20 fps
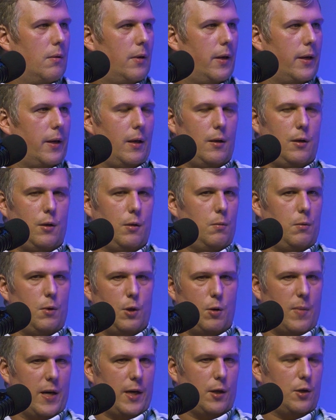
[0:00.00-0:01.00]
Like
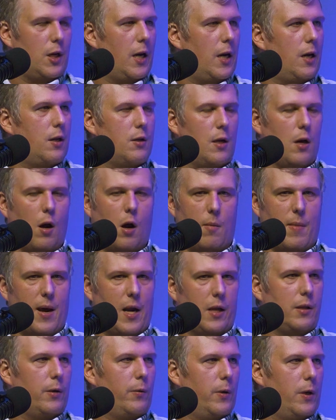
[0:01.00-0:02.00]
you make a change, it
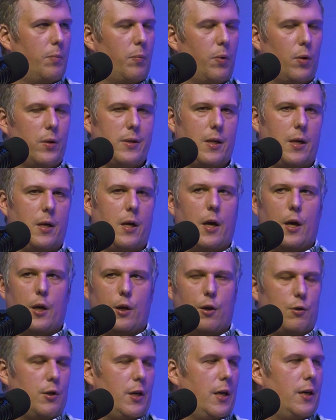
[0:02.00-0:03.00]
automatically redeploys it.
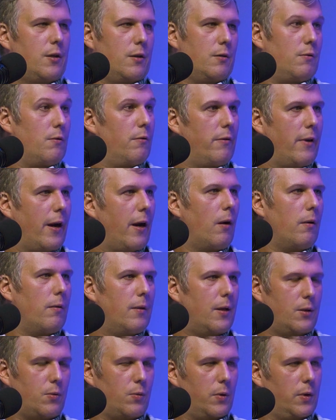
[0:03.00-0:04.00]
Your changes are there.
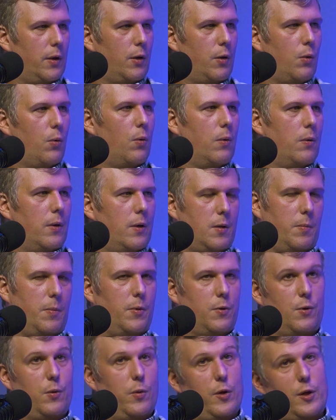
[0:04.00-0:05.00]
That's really cool, as
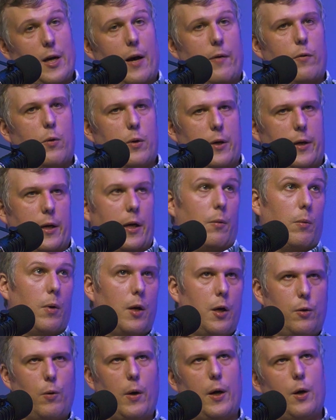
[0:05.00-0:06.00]
opposed to a Java where you got to
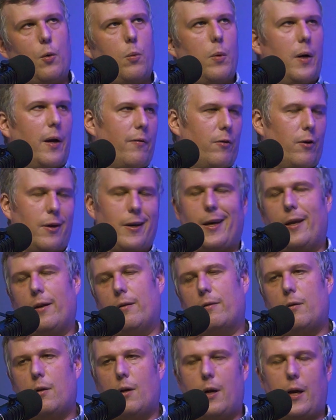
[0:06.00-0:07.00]
run a Gradle, whatever. Again,
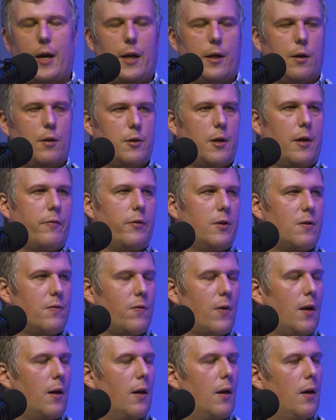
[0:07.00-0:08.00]
not hating on Java, it's
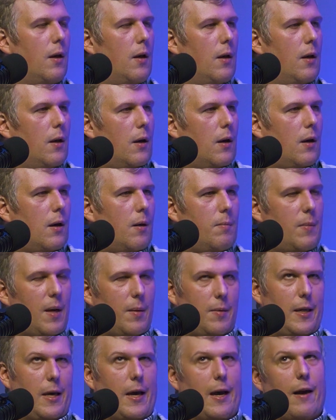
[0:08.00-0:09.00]
fine.
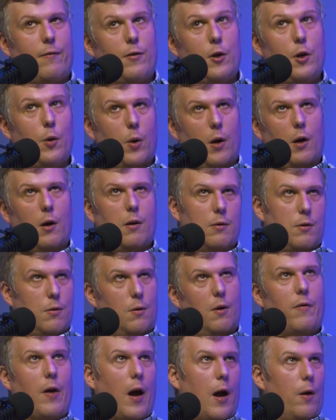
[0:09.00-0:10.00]
Maybe they have newer
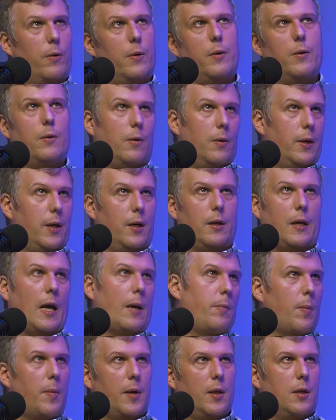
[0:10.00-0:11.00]
sort of hot reloading
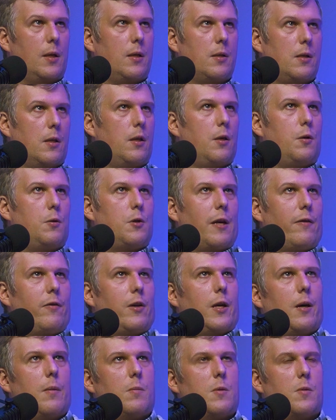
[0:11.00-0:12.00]
capabilities in the new
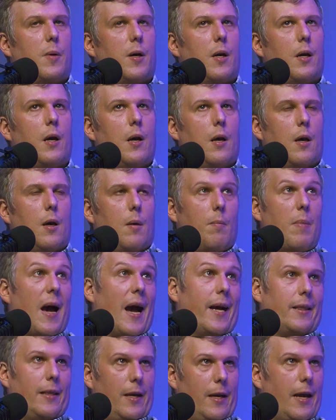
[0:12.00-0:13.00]
JVMs, but
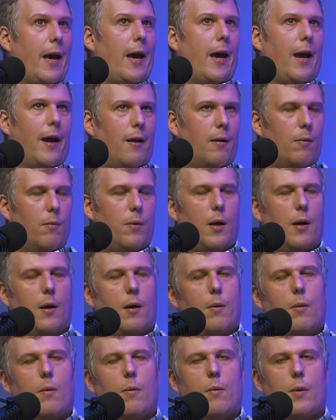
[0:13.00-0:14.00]
back in the day when
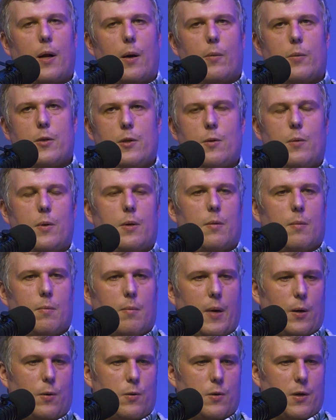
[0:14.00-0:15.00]
I was doing
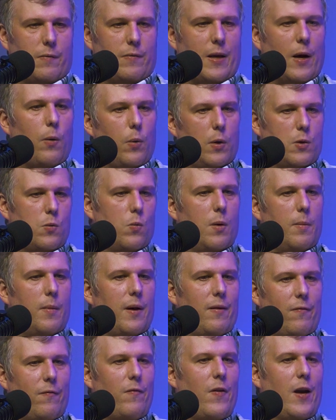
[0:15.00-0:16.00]
Microsoft, that was one of
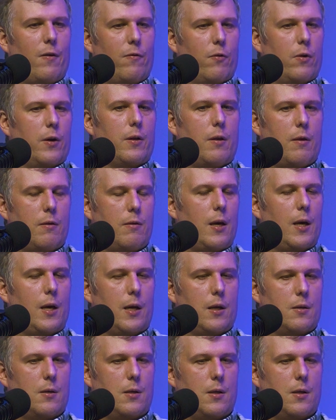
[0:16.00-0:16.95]
my favorite things.